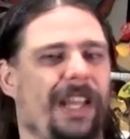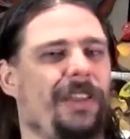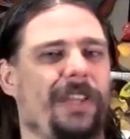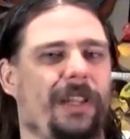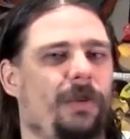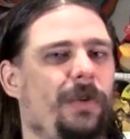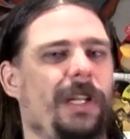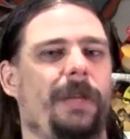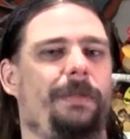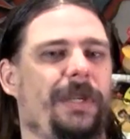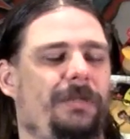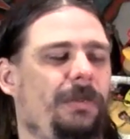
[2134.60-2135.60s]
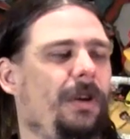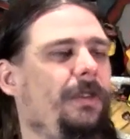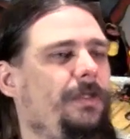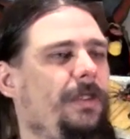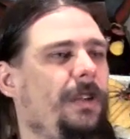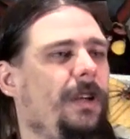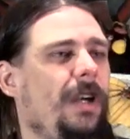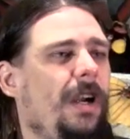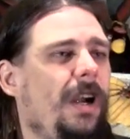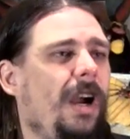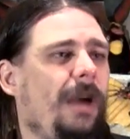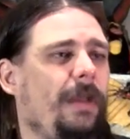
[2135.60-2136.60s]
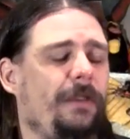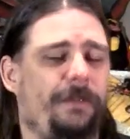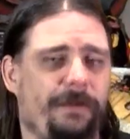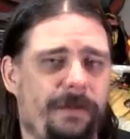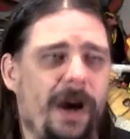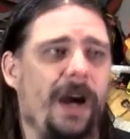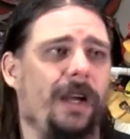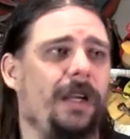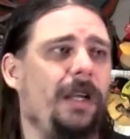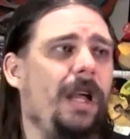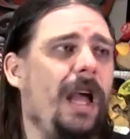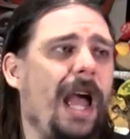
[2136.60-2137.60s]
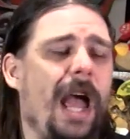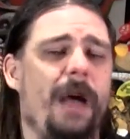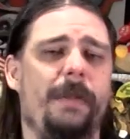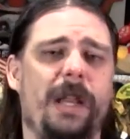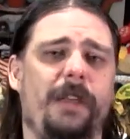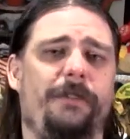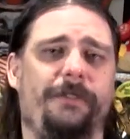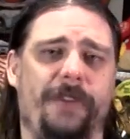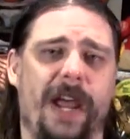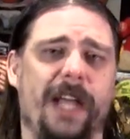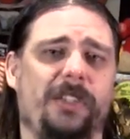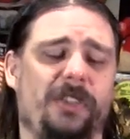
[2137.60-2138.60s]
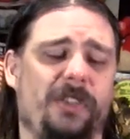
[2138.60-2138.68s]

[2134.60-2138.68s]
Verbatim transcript: another thing that really pissed me off too. I'm like, fuck, how many fan